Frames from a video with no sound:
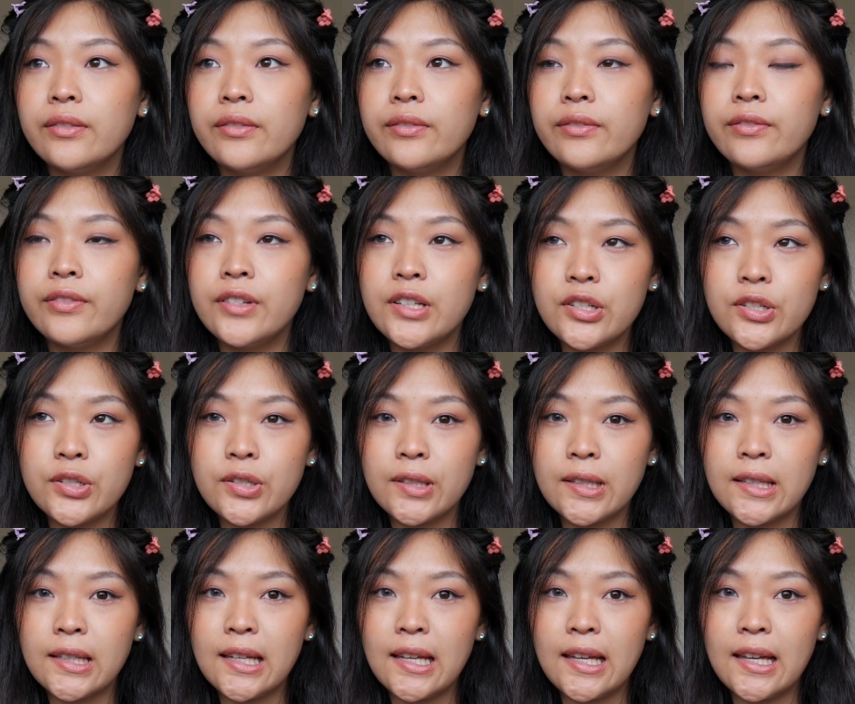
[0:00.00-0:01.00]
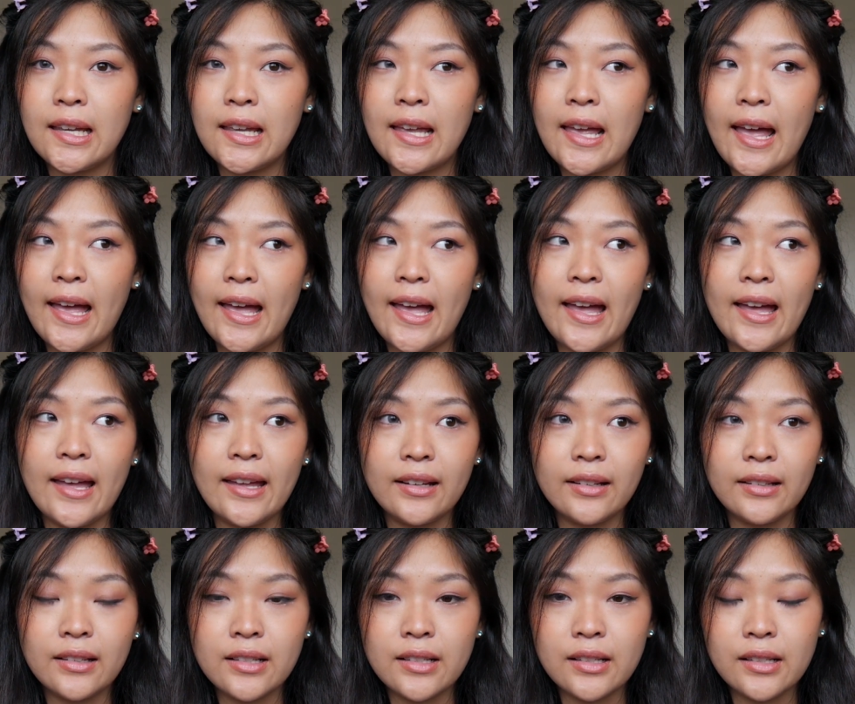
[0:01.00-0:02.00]
visually
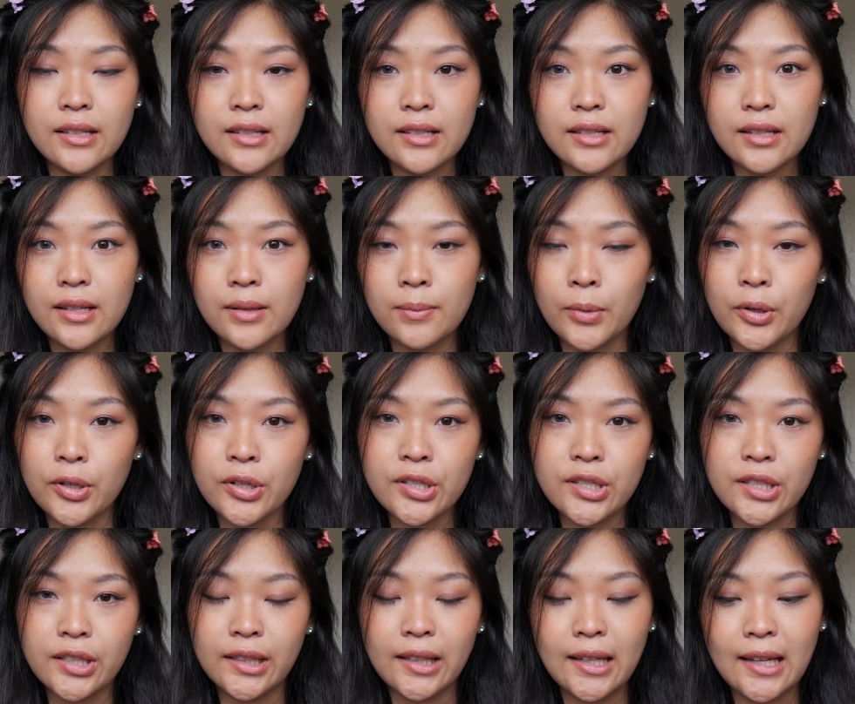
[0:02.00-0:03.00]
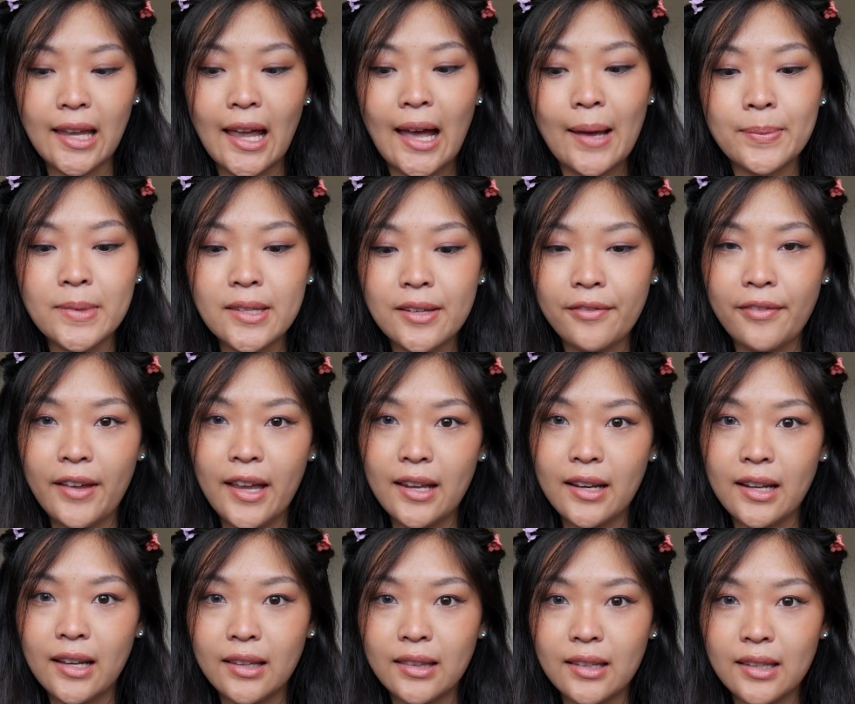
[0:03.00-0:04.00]
and emotionally
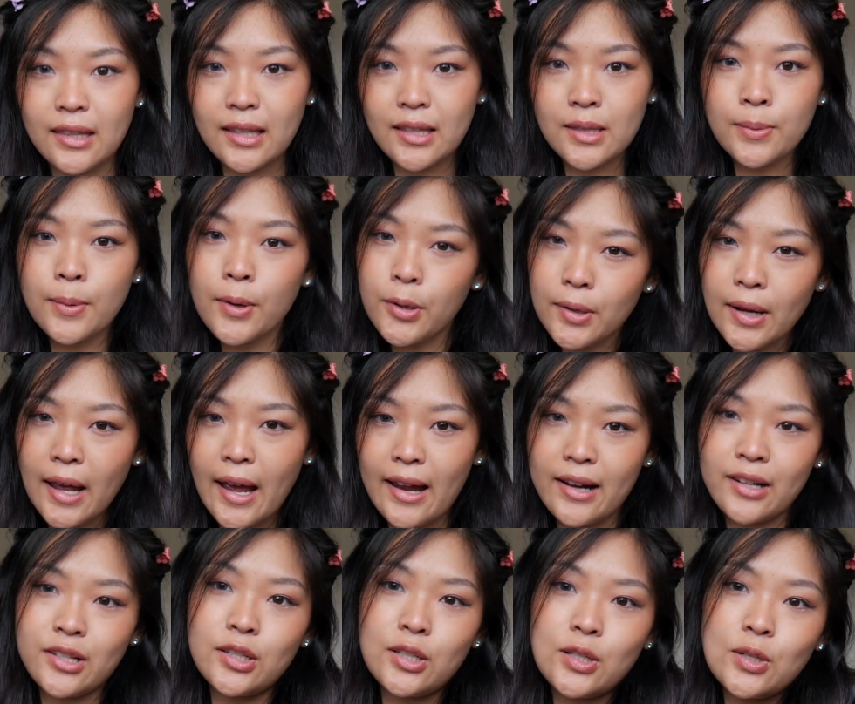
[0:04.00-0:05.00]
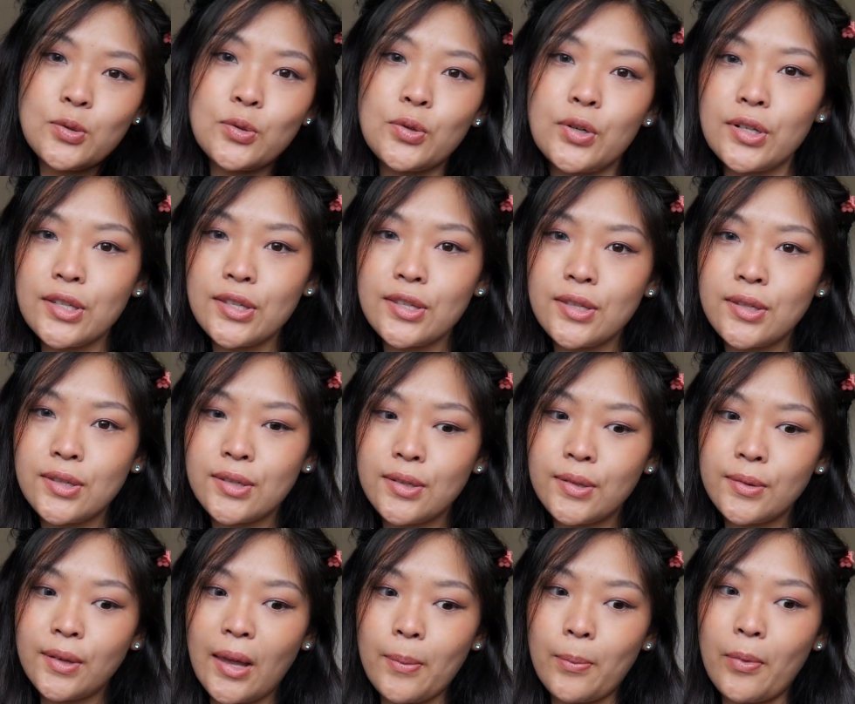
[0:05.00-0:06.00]
captivating that's what actually draws
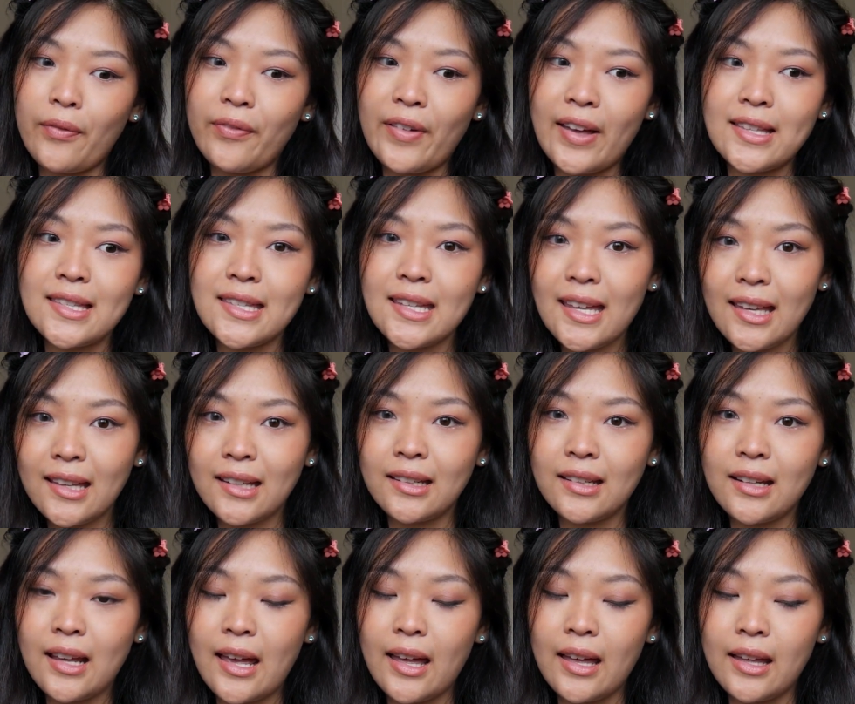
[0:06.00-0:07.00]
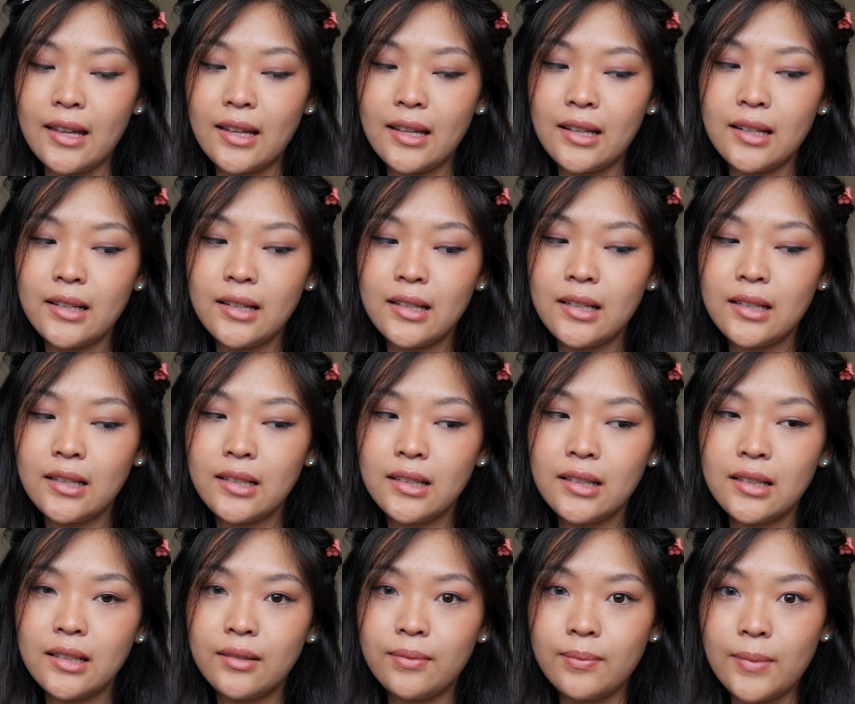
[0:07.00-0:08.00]
K-pop fans in and
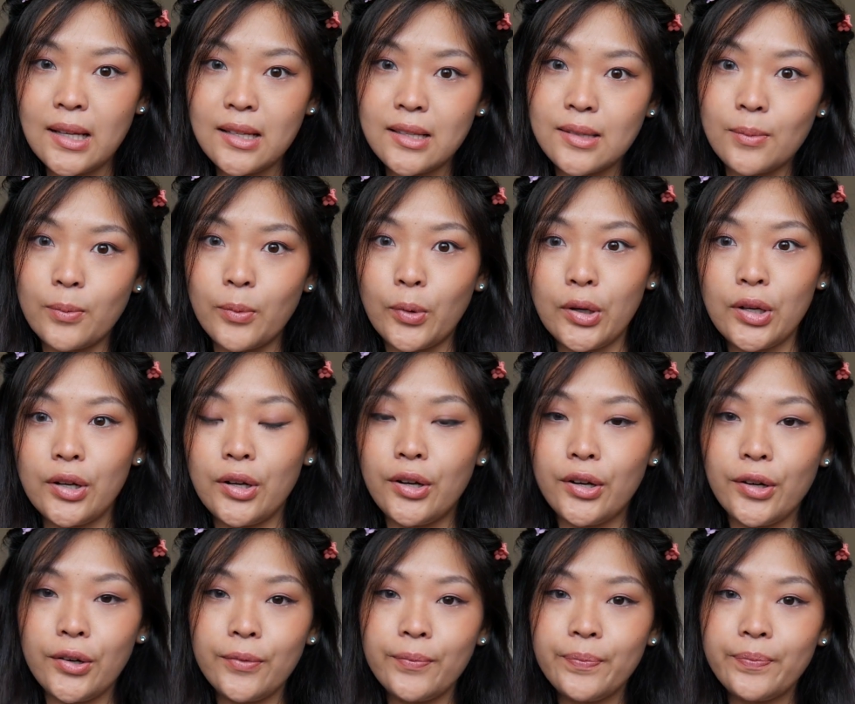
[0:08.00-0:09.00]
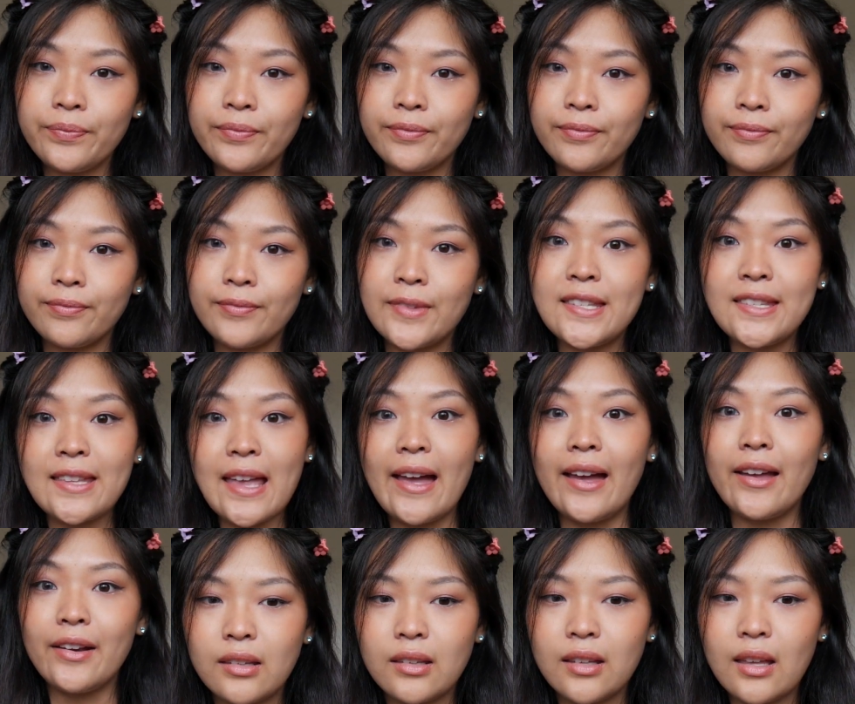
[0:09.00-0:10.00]
makes them want to
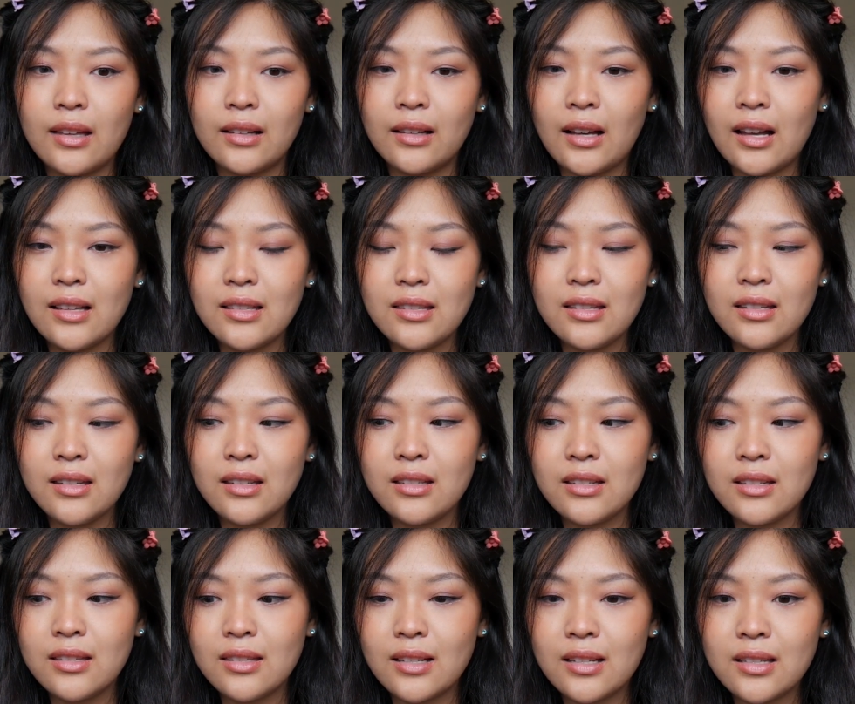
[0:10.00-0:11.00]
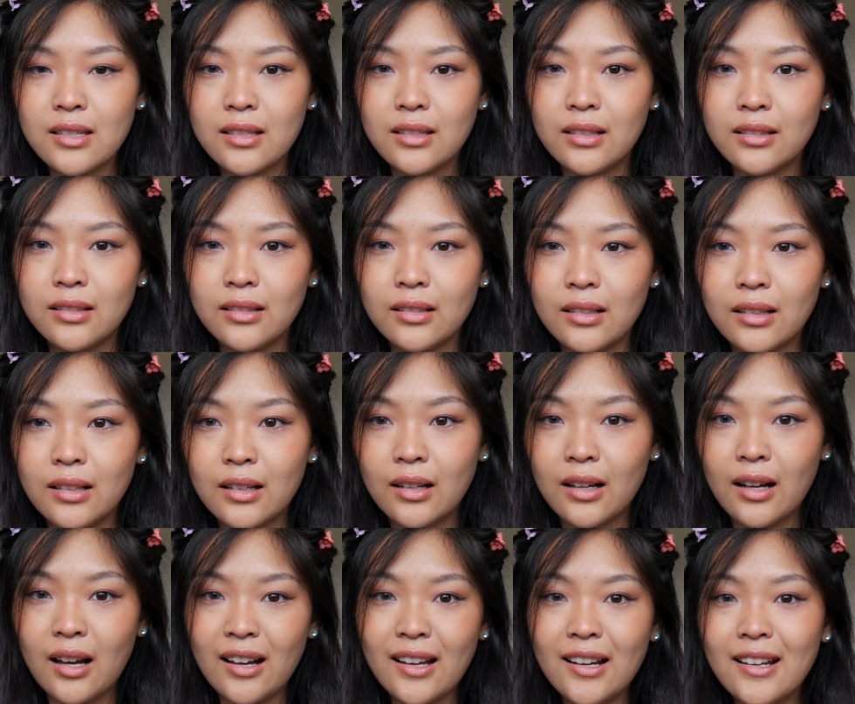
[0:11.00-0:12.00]
stand. And kaachi just doesn't
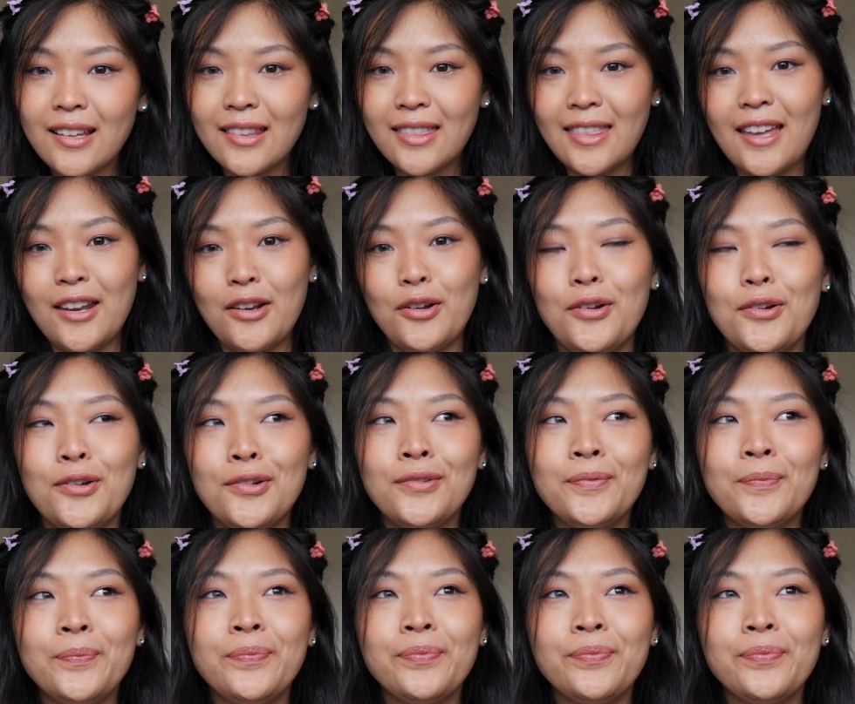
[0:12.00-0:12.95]
cut it. They don't